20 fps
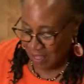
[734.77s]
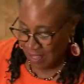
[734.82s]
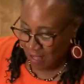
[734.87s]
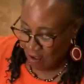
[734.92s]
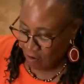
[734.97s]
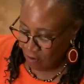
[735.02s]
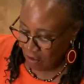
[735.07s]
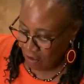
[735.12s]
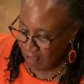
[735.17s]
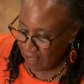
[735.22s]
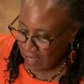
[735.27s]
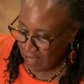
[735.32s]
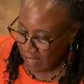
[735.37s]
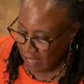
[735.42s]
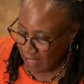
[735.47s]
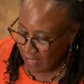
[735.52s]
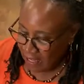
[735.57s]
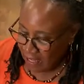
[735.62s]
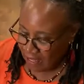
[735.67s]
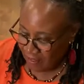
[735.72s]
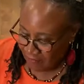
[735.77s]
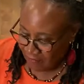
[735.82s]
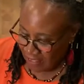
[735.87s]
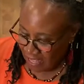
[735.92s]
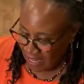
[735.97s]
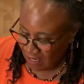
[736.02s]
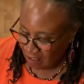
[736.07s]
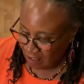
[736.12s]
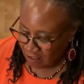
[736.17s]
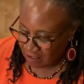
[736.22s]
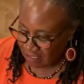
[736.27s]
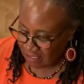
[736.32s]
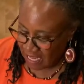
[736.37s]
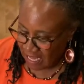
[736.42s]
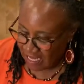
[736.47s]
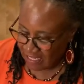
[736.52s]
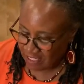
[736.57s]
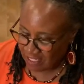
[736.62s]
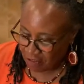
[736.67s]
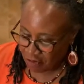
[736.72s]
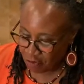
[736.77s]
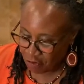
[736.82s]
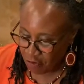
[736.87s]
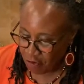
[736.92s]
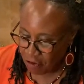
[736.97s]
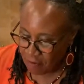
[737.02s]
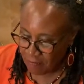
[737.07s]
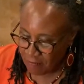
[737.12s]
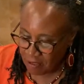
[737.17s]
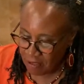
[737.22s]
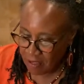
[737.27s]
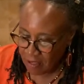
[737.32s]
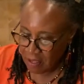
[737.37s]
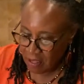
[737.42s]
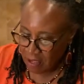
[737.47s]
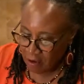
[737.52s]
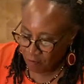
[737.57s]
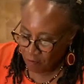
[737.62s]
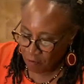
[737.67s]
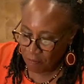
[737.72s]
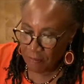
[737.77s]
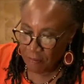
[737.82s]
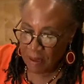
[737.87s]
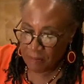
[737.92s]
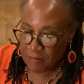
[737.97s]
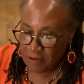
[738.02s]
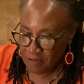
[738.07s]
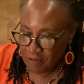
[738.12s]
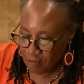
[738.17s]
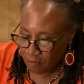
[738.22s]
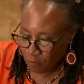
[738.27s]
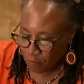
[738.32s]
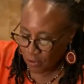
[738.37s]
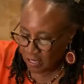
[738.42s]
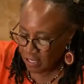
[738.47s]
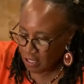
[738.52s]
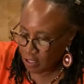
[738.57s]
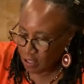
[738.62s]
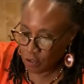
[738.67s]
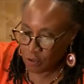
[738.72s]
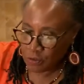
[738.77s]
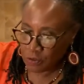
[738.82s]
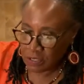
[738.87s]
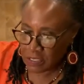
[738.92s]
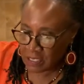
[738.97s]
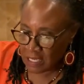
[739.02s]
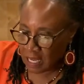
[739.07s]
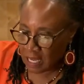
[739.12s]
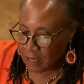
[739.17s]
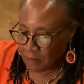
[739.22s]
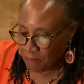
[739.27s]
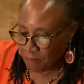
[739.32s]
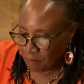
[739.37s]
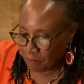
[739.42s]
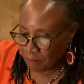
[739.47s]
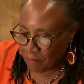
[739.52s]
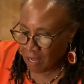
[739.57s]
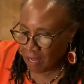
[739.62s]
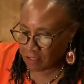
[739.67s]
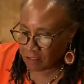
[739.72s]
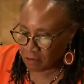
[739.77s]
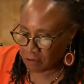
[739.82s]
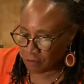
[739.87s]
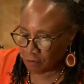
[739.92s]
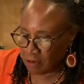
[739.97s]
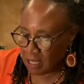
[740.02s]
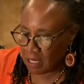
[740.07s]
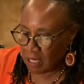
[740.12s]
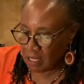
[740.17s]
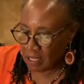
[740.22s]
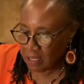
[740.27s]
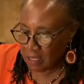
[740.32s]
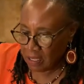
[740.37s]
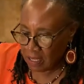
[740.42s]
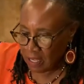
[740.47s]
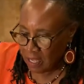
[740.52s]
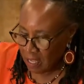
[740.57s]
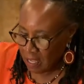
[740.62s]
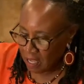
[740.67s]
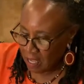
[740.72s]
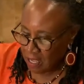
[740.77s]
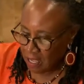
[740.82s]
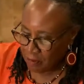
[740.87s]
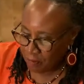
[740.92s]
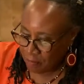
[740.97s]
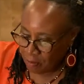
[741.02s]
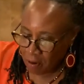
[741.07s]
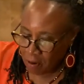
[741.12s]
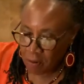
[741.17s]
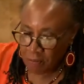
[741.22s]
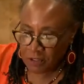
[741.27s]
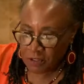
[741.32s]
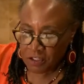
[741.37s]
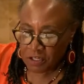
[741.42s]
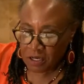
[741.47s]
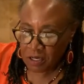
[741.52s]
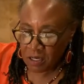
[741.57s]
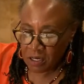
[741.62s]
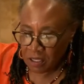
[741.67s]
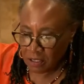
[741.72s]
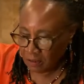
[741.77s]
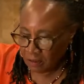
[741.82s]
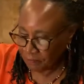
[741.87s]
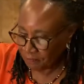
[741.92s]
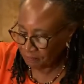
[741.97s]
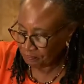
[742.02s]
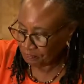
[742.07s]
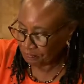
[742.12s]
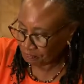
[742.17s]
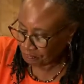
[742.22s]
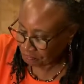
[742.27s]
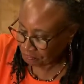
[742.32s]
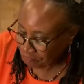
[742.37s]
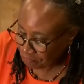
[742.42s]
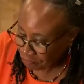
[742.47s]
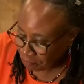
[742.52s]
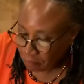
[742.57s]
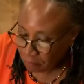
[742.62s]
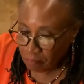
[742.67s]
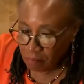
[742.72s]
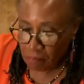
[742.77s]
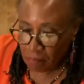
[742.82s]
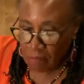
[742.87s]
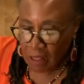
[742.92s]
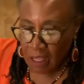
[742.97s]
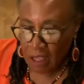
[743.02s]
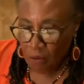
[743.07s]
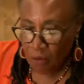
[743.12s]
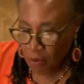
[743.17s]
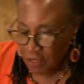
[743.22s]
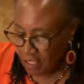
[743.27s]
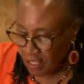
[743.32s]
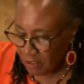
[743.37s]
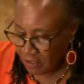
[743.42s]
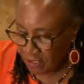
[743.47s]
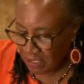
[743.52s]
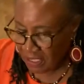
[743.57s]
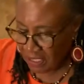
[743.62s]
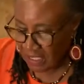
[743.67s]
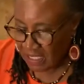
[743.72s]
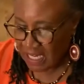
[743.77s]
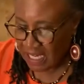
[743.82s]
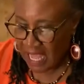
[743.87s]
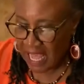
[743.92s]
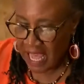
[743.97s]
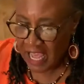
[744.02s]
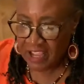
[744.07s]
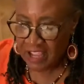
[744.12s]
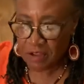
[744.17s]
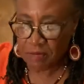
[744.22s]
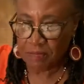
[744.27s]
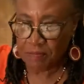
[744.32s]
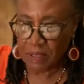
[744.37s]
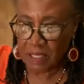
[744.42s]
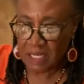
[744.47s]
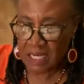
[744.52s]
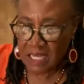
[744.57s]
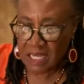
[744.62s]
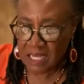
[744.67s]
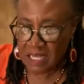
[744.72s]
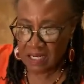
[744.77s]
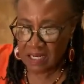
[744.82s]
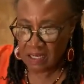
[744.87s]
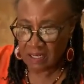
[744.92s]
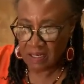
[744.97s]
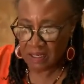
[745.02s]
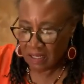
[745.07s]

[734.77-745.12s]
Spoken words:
okay, that looks nice and creamy. Remember, we use mozzarella and Parmesan. We use an Italian blend.